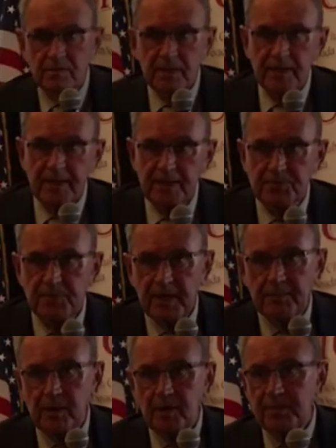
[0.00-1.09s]
And that's
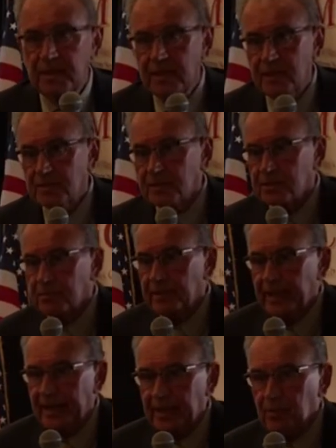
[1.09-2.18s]
primarily because it's a
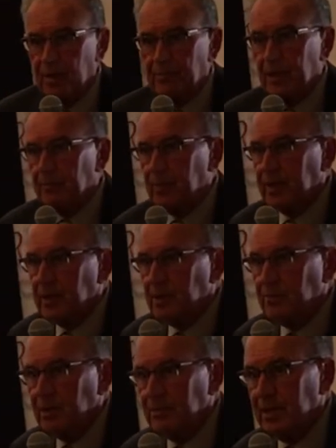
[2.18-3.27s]
banana republic.
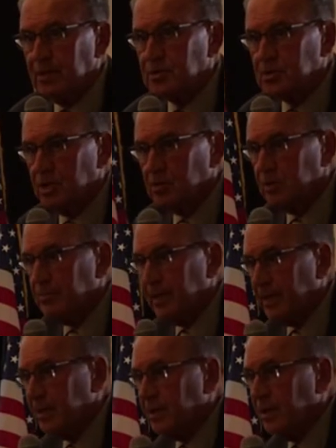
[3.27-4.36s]
It remains so
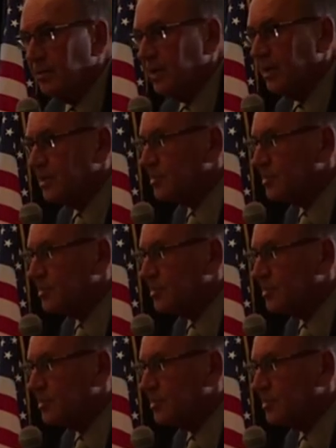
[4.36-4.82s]
dependent on the